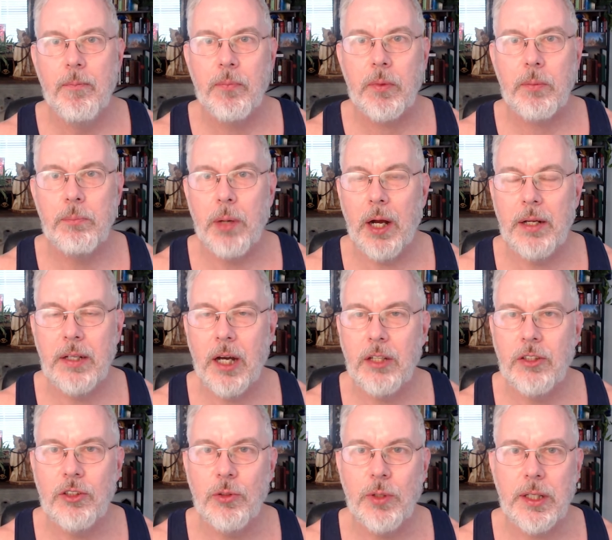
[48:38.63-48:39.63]
by
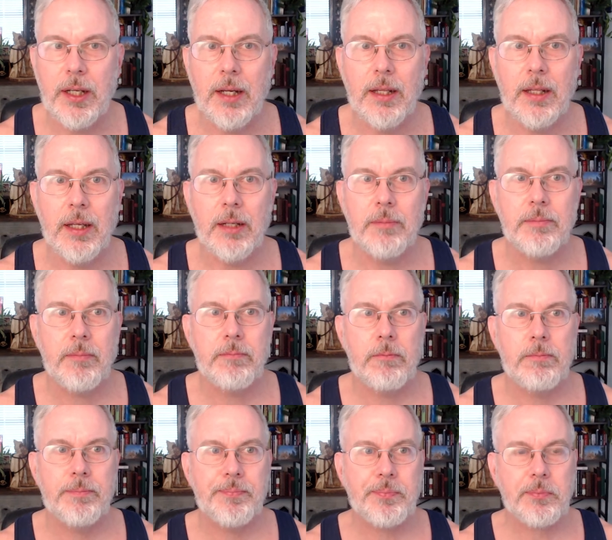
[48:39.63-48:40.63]
not doing anything?
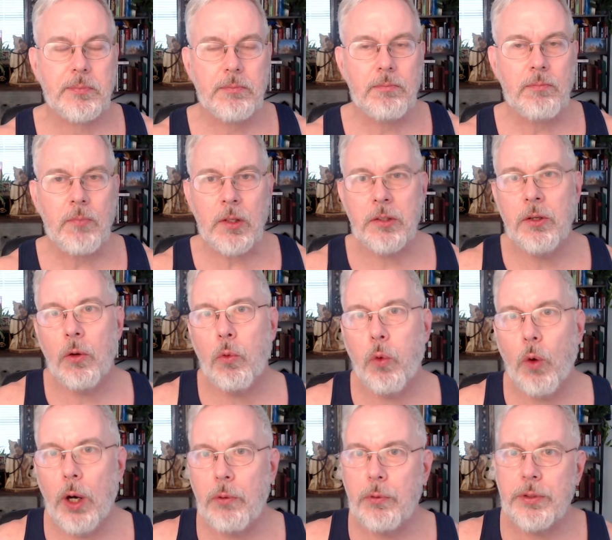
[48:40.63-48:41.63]
You know,
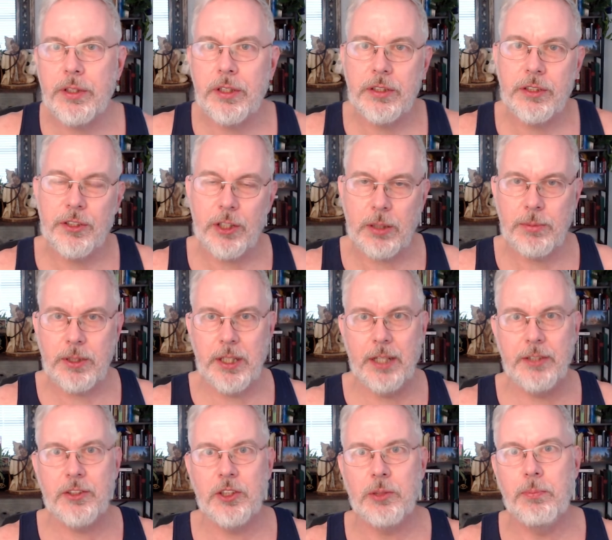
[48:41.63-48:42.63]
what would the
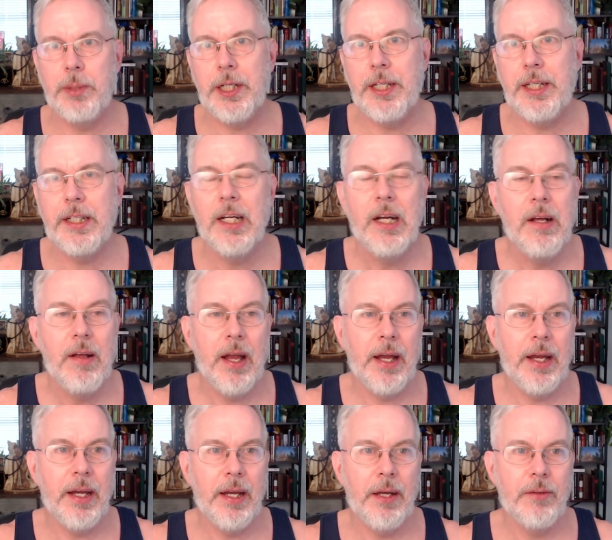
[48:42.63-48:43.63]
circumstances be?
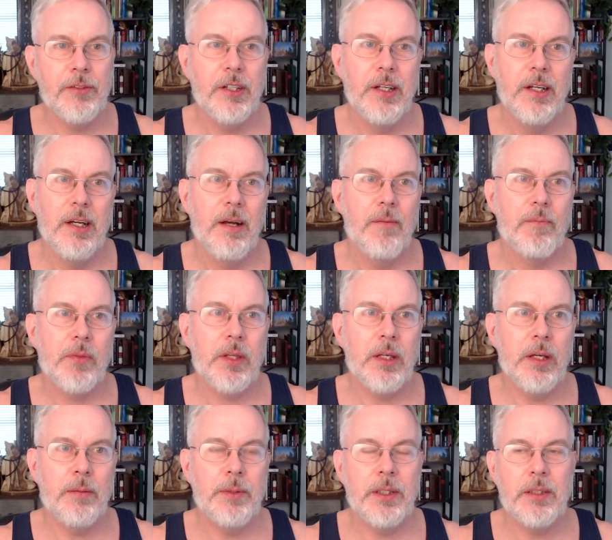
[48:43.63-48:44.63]
And
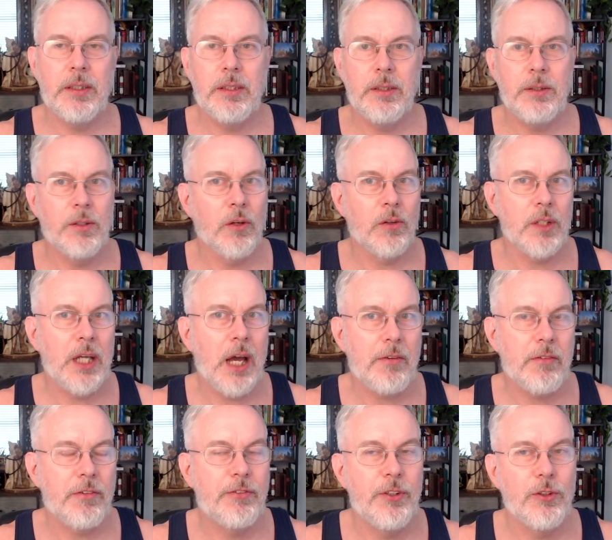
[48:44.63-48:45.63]
I mean, you'd only have
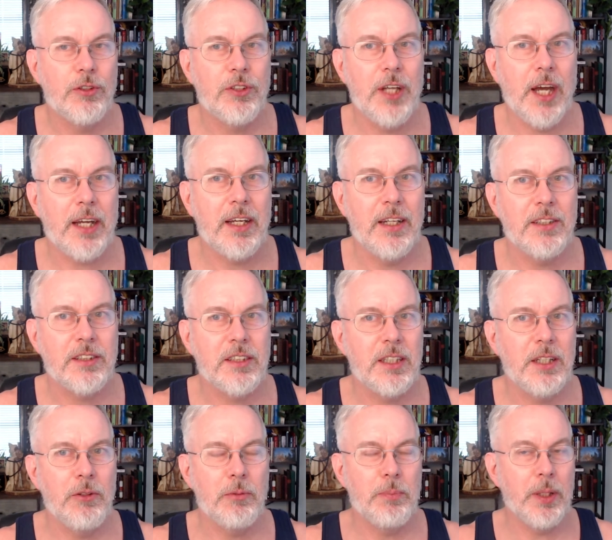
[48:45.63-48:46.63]
a few seconds.
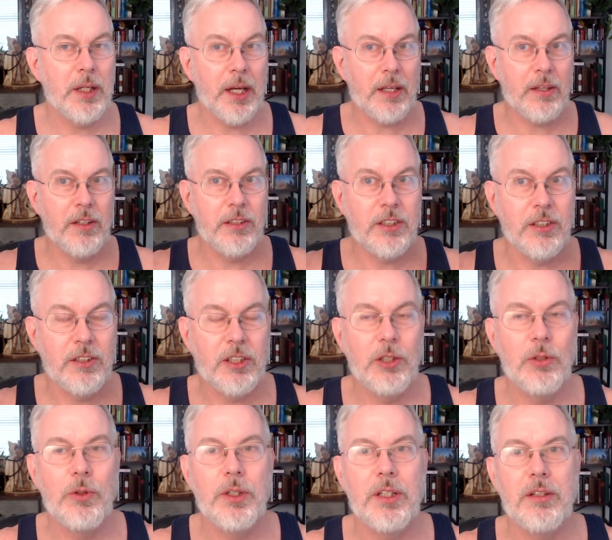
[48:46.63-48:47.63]
It would be like this
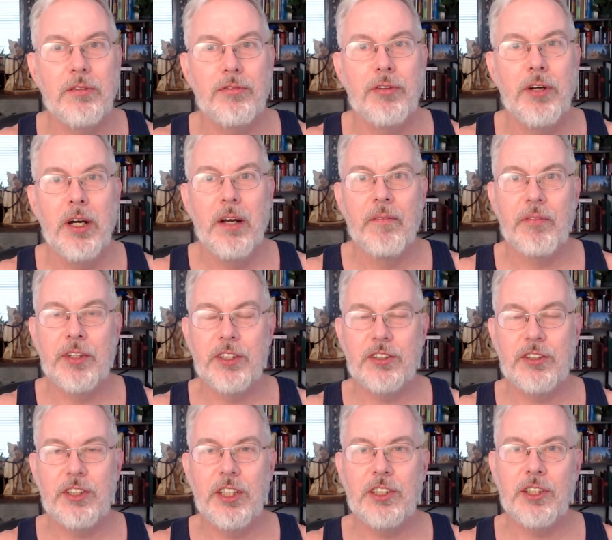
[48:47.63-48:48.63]
intuitive
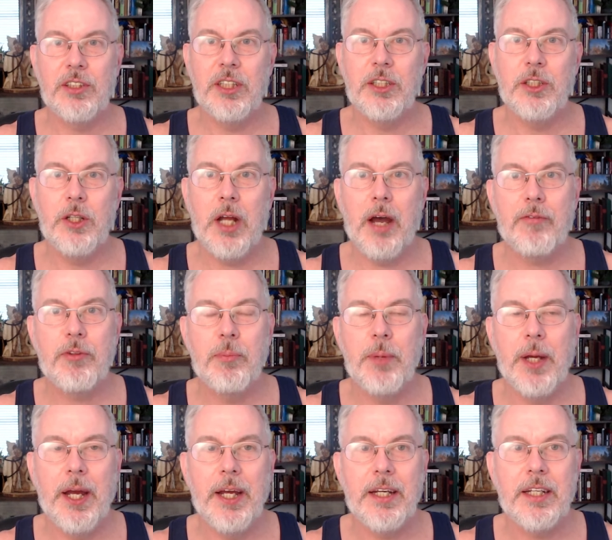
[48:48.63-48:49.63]
decision that you'd have to
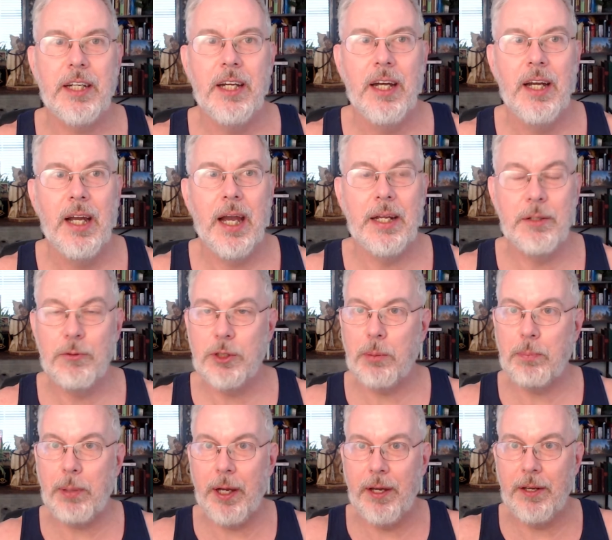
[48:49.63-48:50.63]
make. And it would
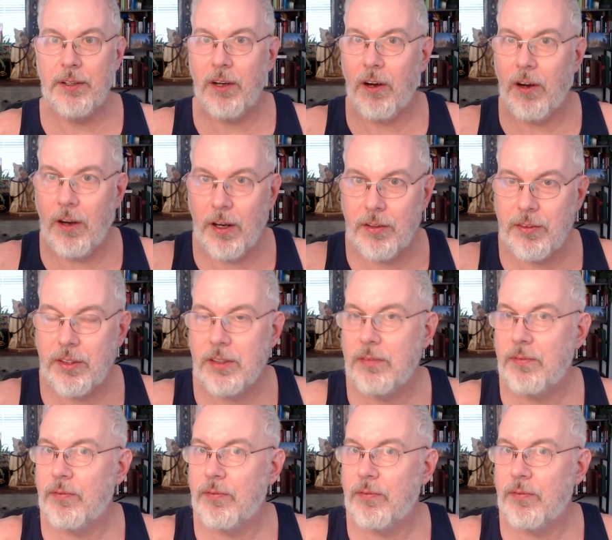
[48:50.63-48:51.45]
depend on,